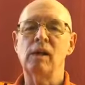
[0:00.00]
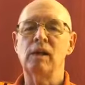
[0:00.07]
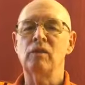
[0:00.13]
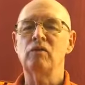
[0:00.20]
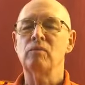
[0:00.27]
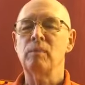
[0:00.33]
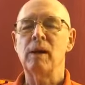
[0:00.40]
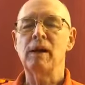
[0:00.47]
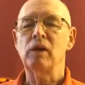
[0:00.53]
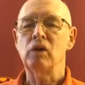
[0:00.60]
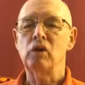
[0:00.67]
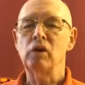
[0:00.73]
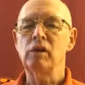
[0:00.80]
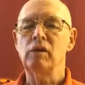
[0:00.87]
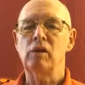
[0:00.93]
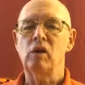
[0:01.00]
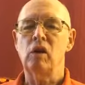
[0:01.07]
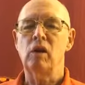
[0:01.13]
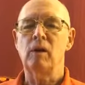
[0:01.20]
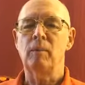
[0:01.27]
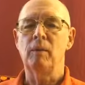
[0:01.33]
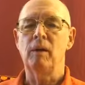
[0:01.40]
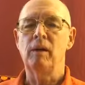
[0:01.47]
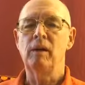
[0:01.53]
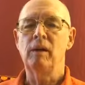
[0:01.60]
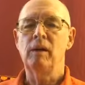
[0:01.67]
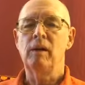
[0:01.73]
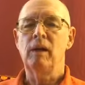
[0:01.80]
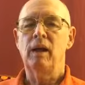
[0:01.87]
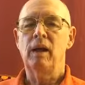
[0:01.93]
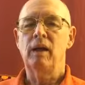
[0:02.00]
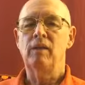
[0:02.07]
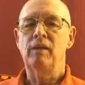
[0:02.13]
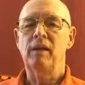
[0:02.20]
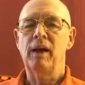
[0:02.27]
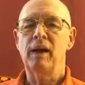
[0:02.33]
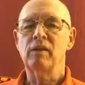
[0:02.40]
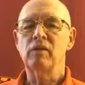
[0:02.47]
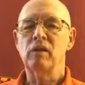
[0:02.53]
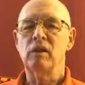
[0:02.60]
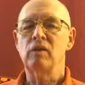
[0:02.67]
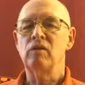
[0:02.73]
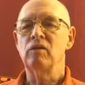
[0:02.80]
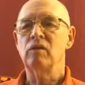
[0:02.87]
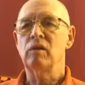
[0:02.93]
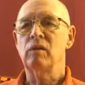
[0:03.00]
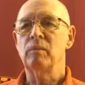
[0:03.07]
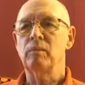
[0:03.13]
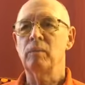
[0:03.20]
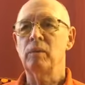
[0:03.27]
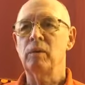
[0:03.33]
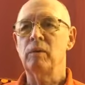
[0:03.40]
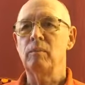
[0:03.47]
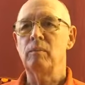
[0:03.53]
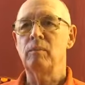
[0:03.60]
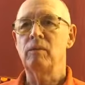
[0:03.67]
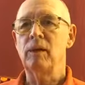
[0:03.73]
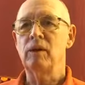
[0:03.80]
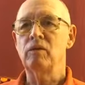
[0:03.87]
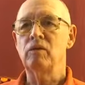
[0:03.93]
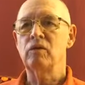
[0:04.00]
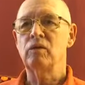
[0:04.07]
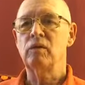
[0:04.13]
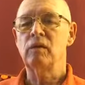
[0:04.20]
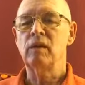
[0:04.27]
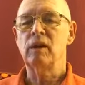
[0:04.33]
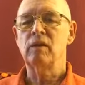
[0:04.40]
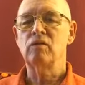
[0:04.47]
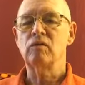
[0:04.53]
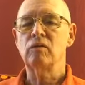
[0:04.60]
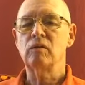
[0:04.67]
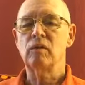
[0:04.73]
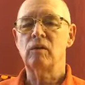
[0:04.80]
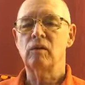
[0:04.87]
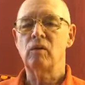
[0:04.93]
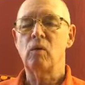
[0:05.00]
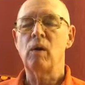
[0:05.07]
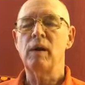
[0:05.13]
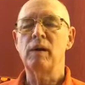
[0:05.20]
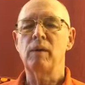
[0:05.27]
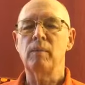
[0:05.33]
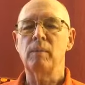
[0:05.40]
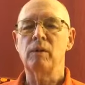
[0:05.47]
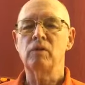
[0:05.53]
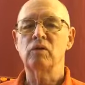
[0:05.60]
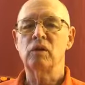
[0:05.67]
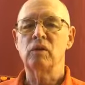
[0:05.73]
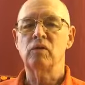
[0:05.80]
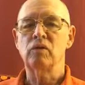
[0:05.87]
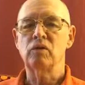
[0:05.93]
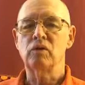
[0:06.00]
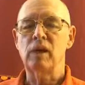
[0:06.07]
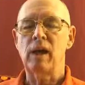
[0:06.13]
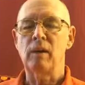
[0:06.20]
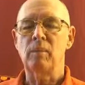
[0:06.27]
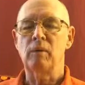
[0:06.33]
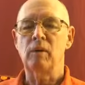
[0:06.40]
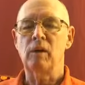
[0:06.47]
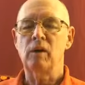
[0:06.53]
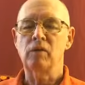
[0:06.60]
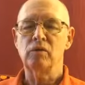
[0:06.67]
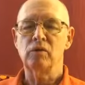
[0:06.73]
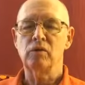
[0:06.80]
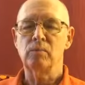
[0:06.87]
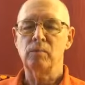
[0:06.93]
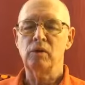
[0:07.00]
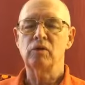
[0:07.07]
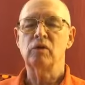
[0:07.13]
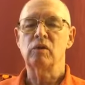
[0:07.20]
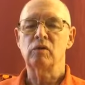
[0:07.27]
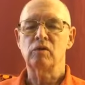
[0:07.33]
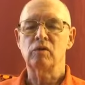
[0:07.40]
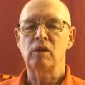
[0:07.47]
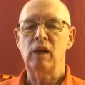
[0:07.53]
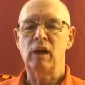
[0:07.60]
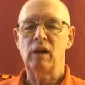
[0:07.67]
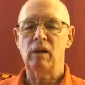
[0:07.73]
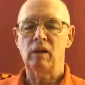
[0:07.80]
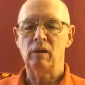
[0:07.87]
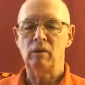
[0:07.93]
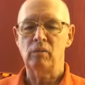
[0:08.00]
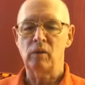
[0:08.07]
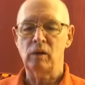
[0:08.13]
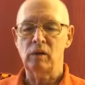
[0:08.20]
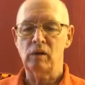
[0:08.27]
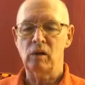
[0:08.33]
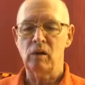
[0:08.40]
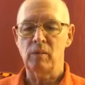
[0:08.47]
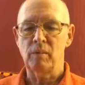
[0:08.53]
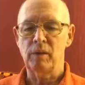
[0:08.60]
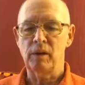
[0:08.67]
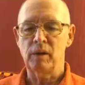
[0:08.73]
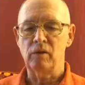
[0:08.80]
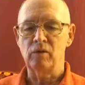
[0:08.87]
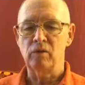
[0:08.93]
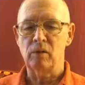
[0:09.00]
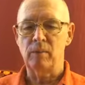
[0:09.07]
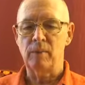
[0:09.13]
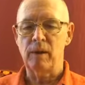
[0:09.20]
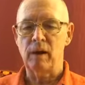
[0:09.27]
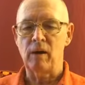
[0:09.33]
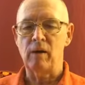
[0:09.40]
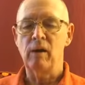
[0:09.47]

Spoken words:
it's my good karma. And that is that's quite a misunderstanding of what karma is about.